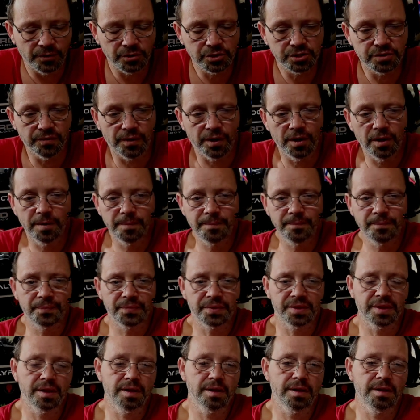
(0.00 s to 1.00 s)
First of all,
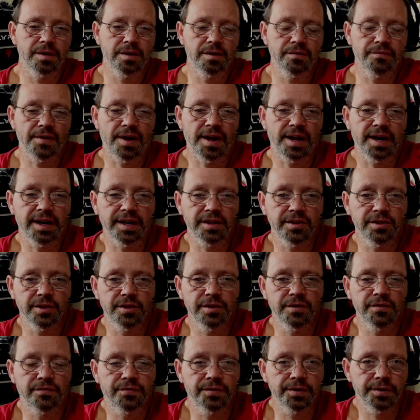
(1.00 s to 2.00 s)
dividing
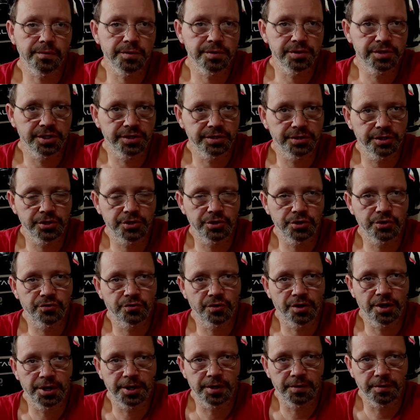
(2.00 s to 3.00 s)
the frequency that
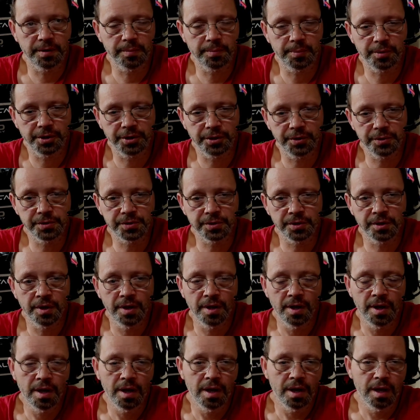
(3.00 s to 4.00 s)
you're trying to reproduce
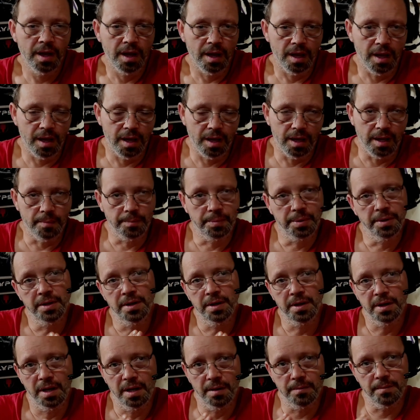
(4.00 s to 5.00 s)
up
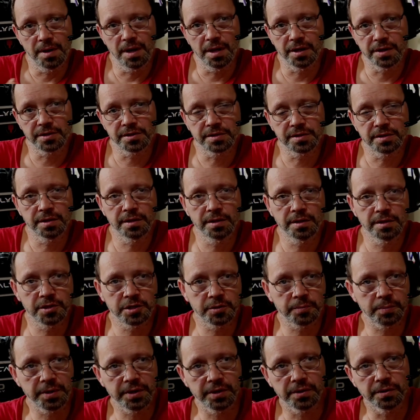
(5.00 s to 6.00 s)
amongst
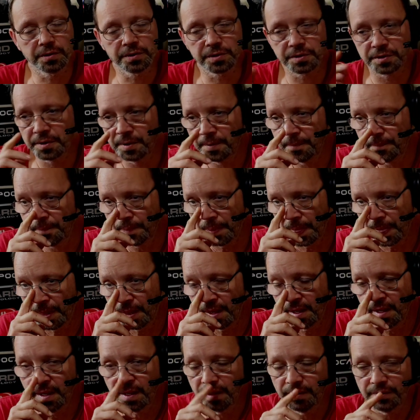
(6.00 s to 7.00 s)
speakers
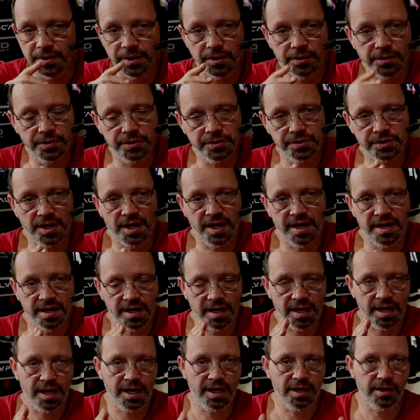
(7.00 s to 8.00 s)
that are
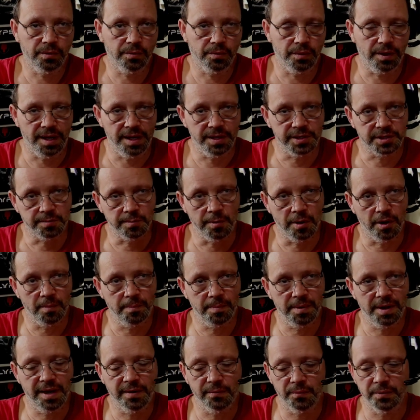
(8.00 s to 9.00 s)
designed to handle a
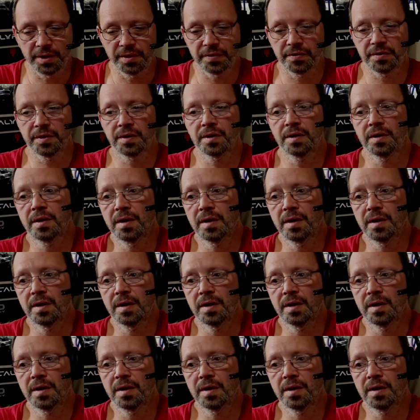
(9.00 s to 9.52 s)
small bandwidth